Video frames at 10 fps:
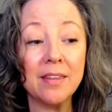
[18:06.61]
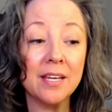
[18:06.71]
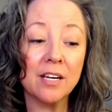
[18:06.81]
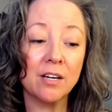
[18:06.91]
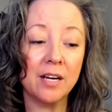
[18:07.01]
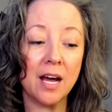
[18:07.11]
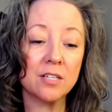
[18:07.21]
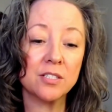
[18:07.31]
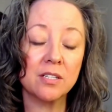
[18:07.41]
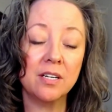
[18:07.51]
I think it could
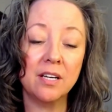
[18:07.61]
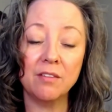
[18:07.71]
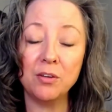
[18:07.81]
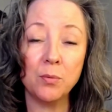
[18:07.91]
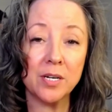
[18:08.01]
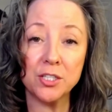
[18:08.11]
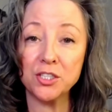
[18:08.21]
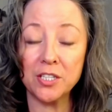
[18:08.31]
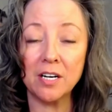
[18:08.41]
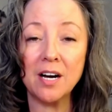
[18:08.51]
actually, if you want to
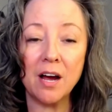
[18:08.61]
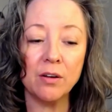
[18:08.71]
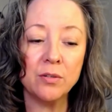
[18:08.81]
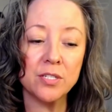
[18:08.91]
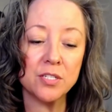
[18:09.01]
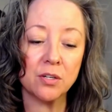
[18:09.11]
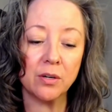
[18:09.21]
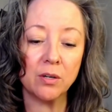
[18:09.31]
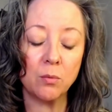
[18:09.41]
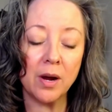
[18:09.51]
share how you
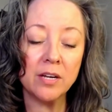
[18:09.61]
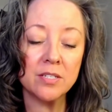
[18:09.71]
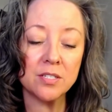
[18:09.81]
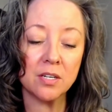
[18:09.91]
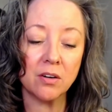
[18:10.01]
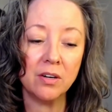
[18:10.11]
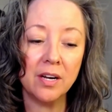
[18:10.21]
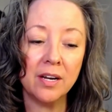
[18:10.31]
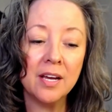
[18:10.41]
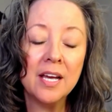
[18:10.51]
disagree or why you
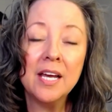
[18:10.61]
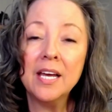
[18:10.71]
disagree,